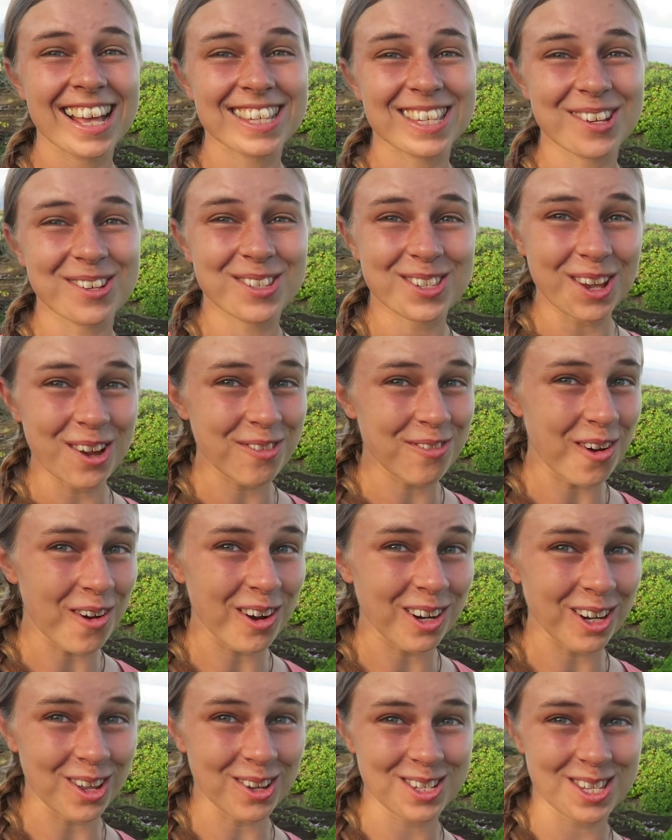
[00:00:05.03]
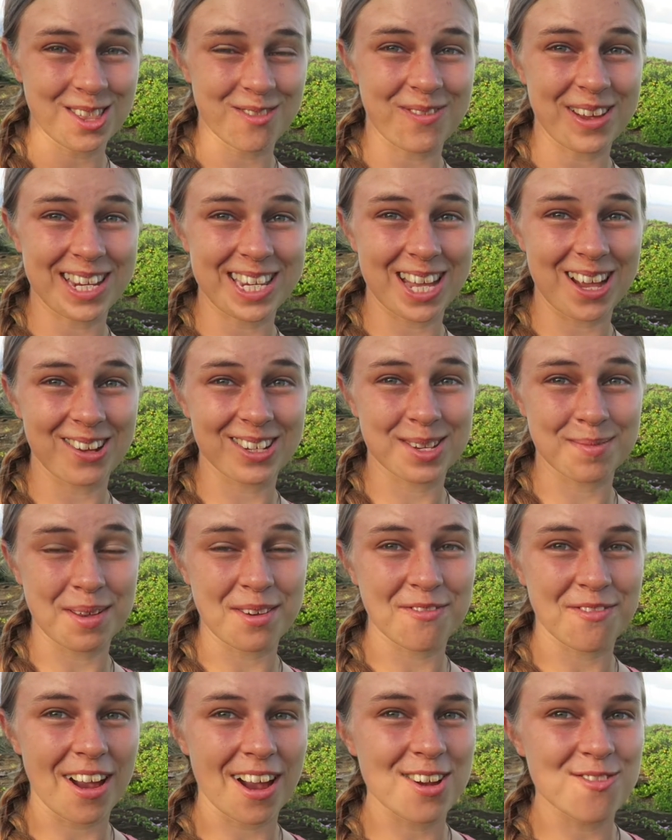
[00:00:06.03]
So far a lot of the videos have
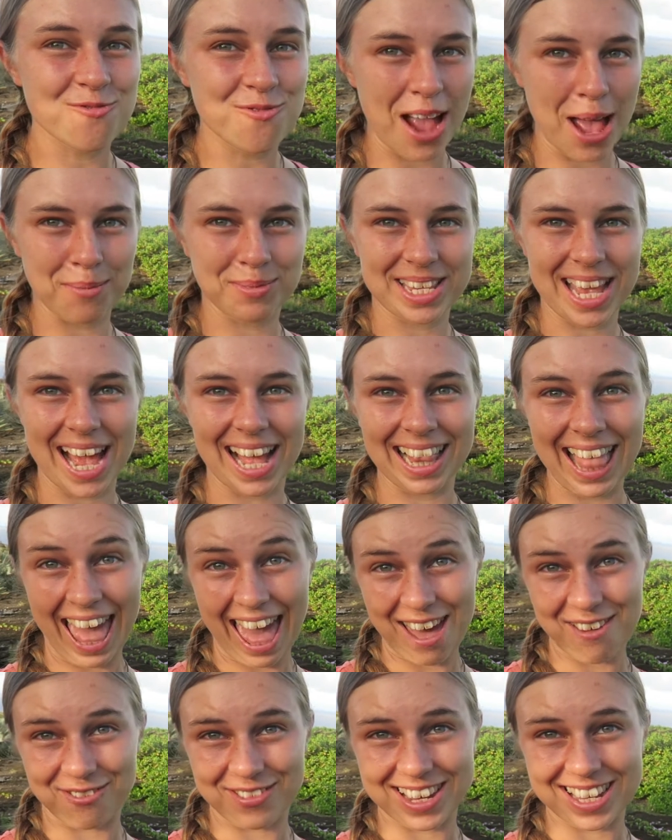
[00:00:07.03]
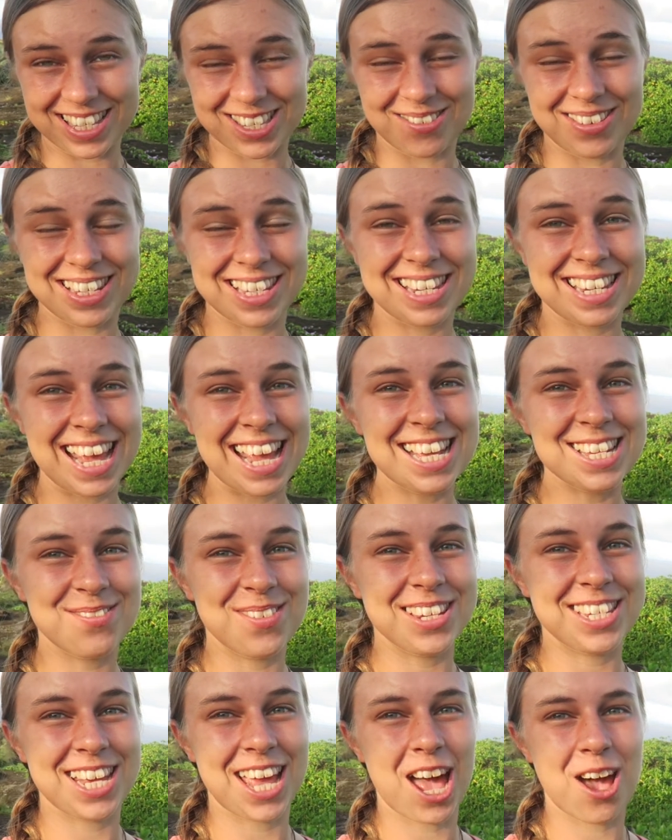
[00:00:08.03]
been very reptile heavy. So in today's
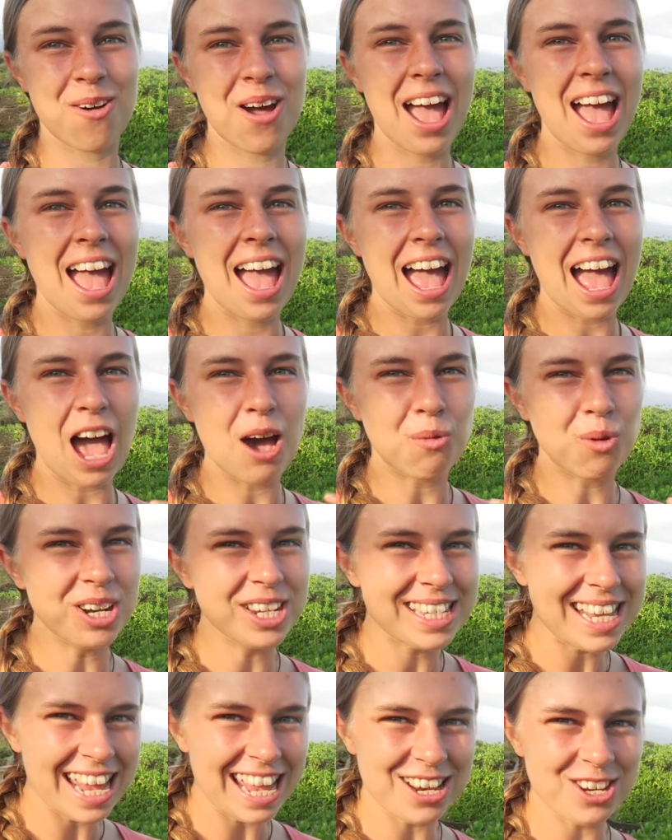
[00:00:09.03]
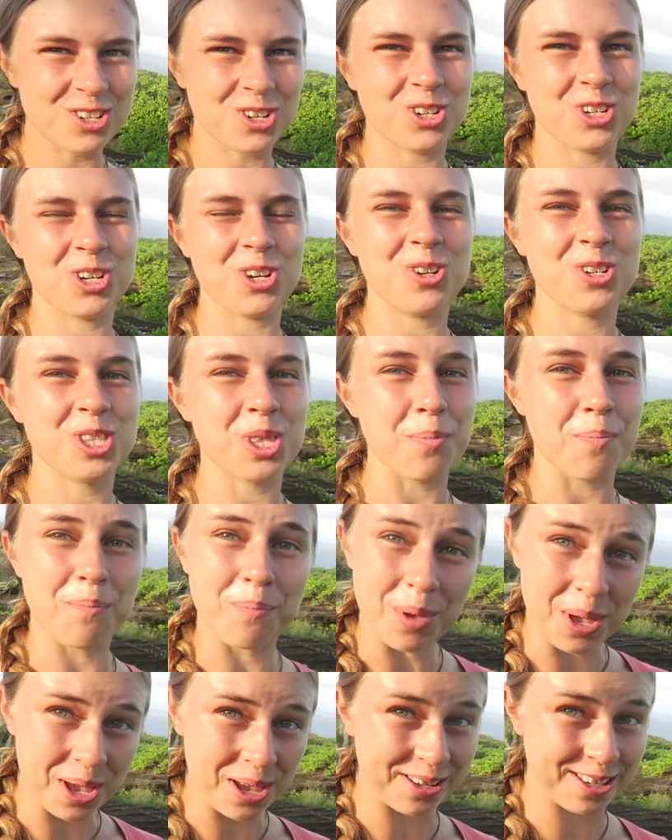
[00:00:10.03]
video I wanted to introduce the
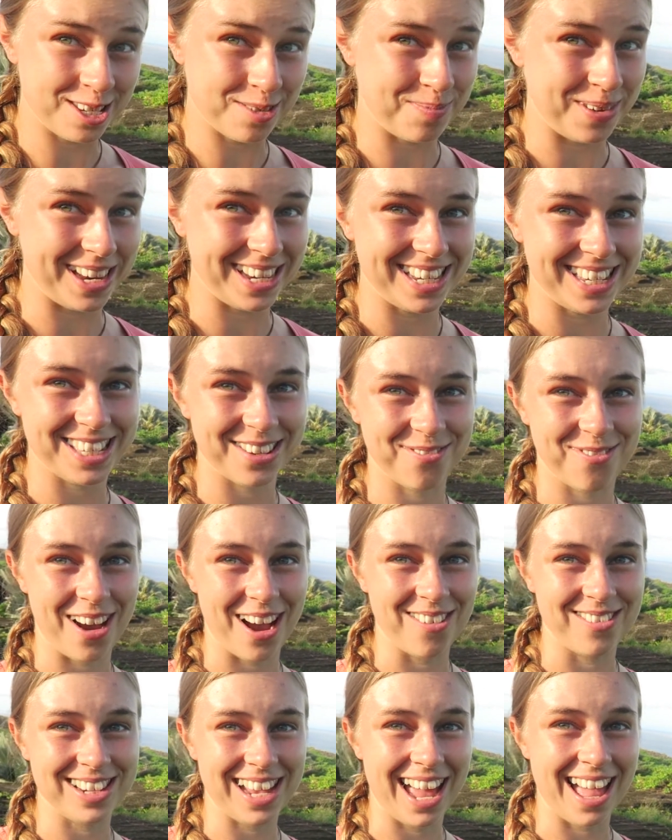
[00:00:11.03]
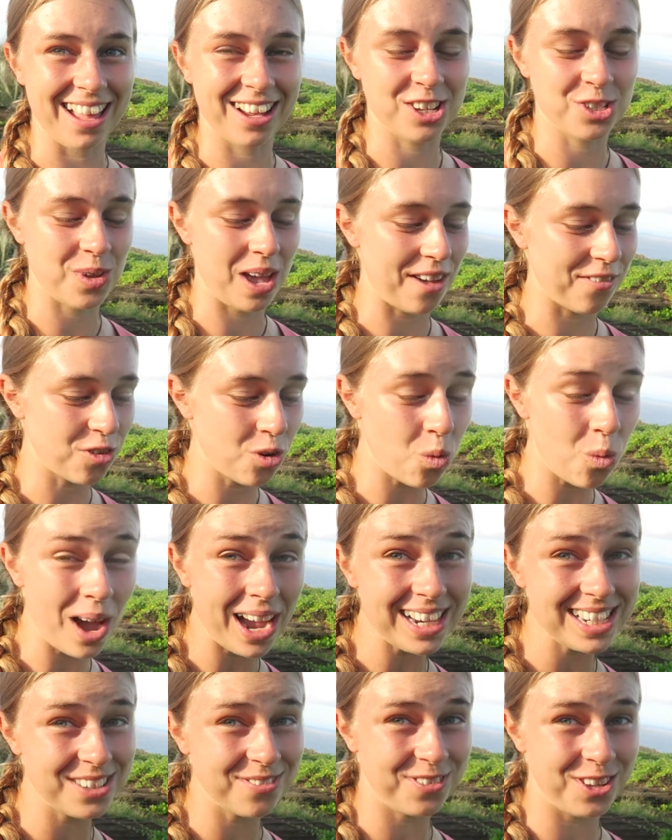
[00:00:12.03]
bird species of Round Island because we have
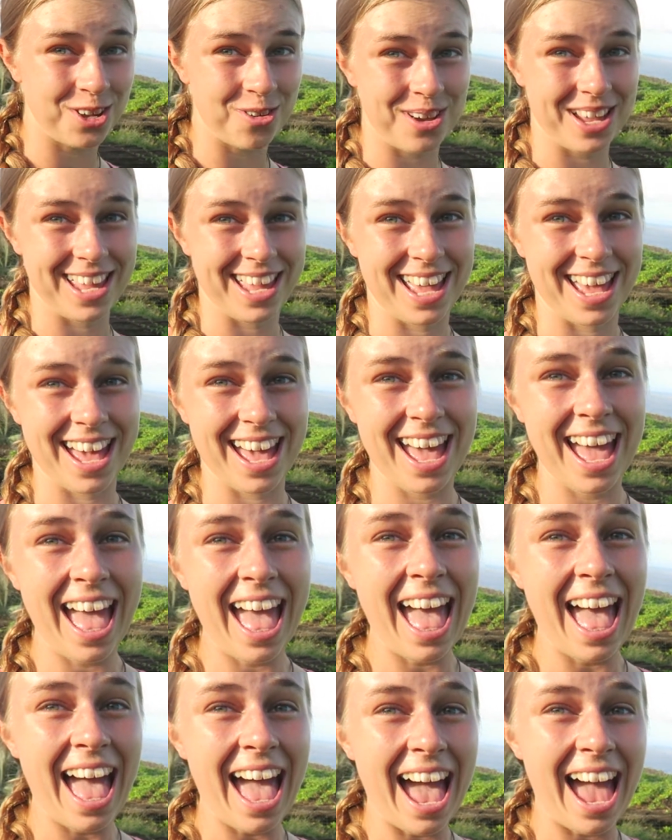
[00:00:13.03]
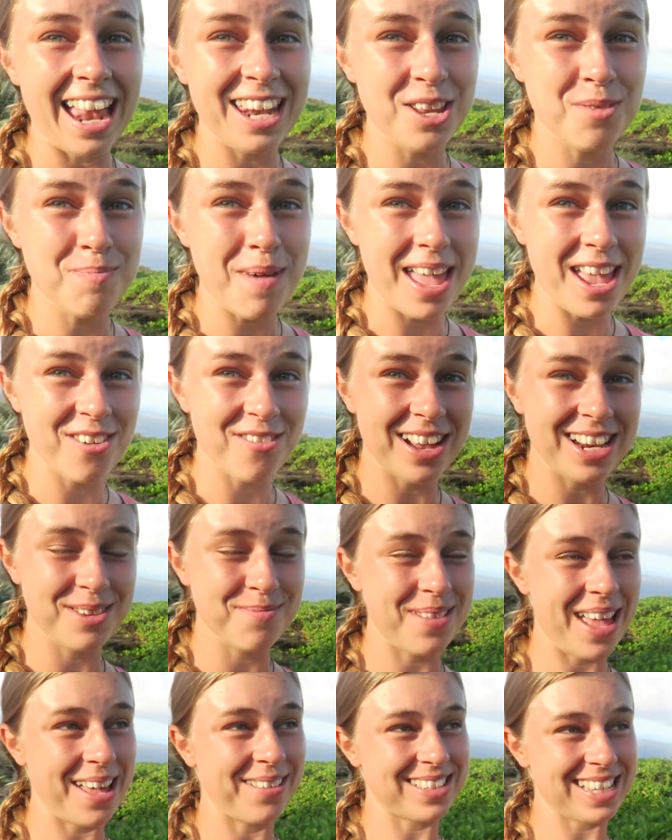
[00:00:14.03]
quite a few here, and you may already
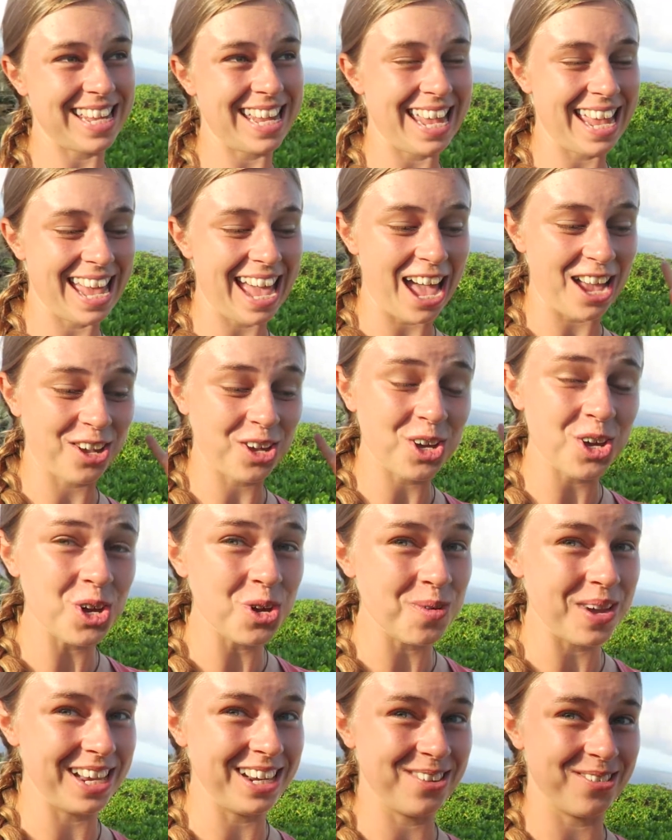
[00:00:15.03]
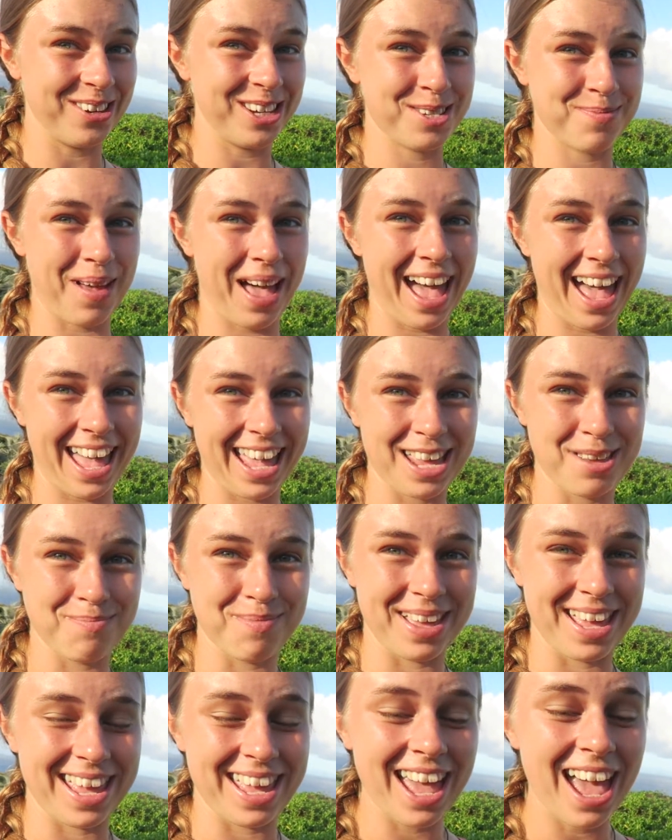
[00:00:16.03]
be able to hear a cooing noise
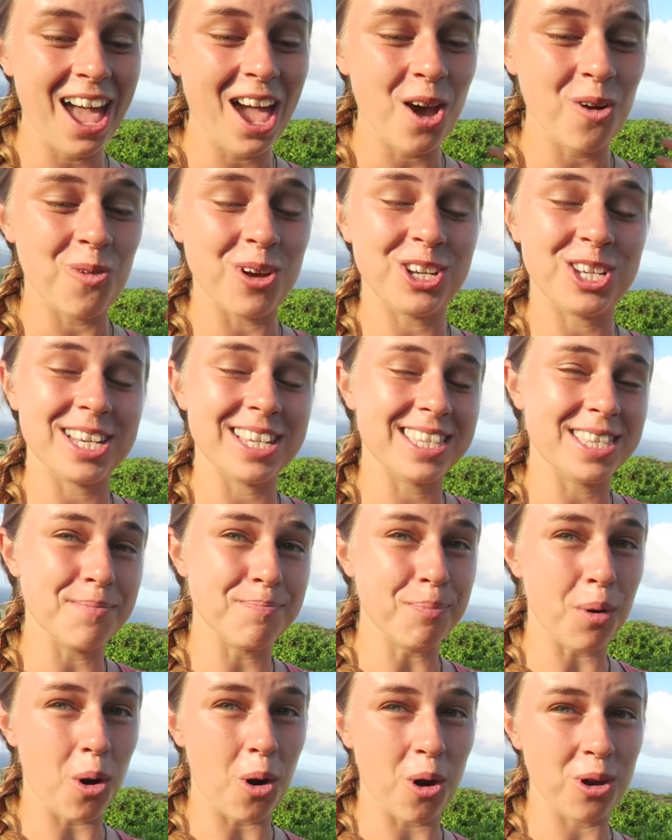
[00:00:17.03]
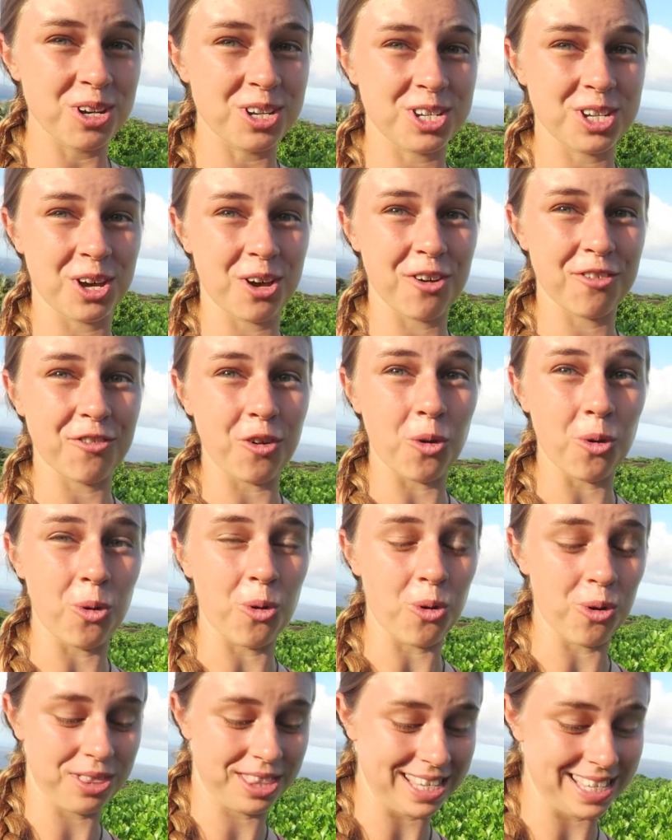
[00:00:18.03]
behind me, which is the barred dove
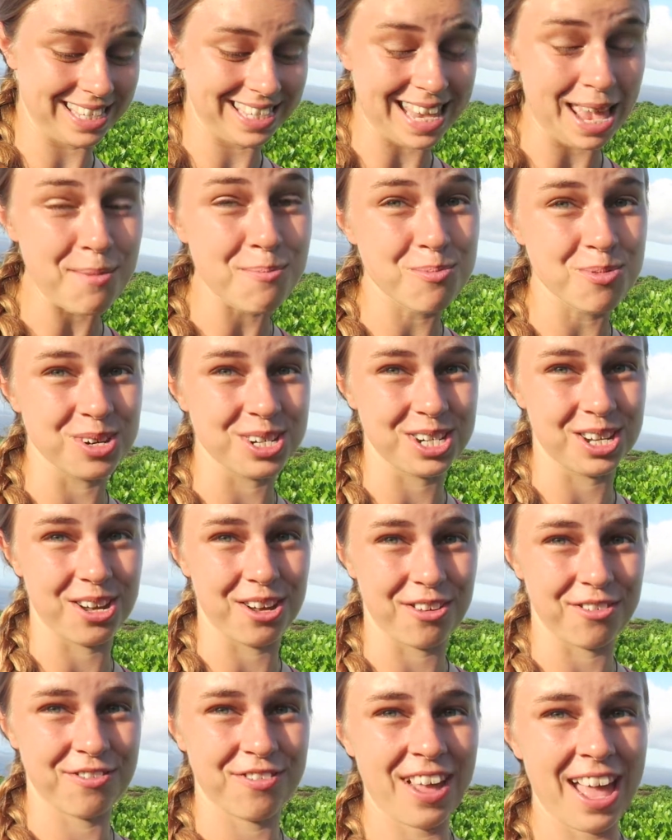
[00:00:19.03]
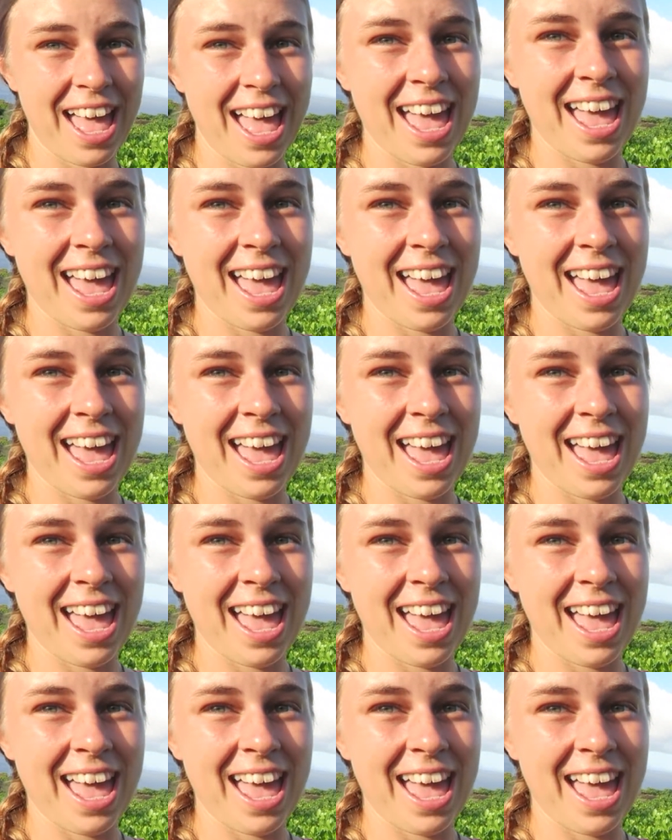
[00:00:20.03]
or the zebra dove.